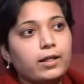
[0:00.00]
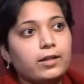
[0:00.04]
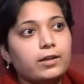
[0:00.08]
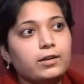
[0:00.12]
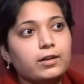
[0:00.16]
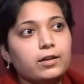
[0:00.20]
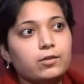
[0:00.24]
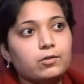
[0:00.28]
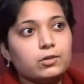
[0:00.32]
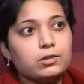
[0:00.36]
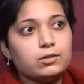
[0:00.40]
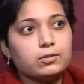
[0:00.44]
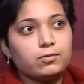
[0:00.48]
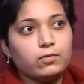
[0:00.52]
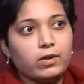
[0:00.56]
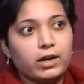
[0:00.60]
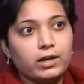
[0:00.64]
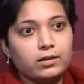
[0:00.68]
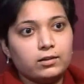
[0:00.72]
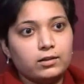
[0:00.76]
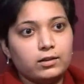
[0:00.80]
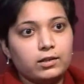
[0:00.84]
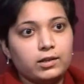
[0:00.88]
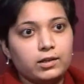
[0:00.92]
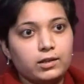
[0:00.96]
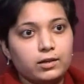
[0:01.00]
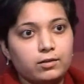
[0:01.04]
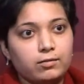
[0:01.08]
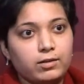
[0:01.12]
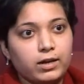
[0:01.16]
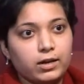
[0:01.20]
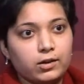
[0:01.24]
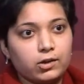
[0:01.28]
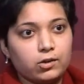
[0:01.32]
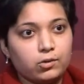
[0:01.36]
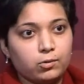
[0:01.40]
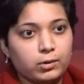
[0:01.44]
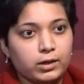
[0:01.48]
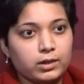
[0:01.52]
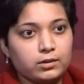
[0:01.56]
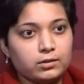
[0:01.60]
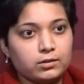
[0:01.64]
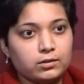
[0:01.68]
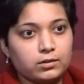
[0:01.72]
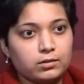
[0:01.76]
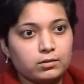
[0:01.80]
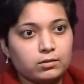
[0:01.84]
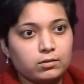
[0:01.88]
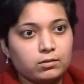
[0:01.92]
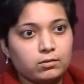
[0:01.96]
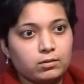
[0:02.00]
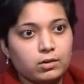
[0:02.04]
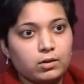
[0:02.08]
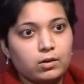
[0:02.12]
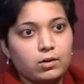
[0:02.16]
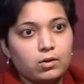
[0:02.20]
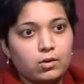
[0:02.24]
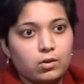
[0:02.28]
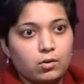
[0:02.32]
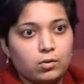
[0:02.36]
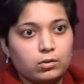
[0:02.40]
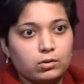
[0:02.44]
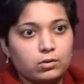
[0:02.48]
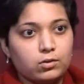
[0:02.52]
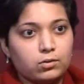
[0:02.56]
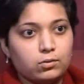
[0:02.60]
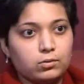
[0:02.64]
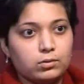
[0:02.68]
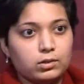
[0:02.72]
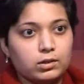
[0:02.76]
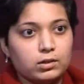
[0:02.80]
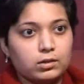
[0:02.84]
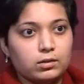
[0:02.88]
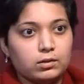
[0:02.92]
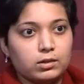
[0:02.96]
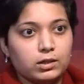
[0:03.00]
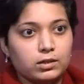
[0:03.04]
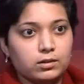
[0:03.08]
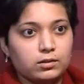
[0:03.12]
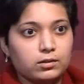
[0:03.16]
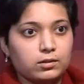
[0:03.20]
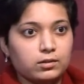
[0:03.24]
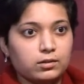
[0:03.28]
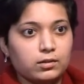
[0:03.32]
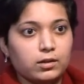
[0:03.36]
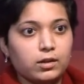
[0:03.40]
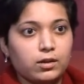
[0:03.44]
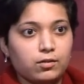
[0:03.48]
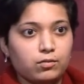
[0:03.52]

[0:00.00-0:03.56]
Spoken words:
And then he was finally evacuated through the Indian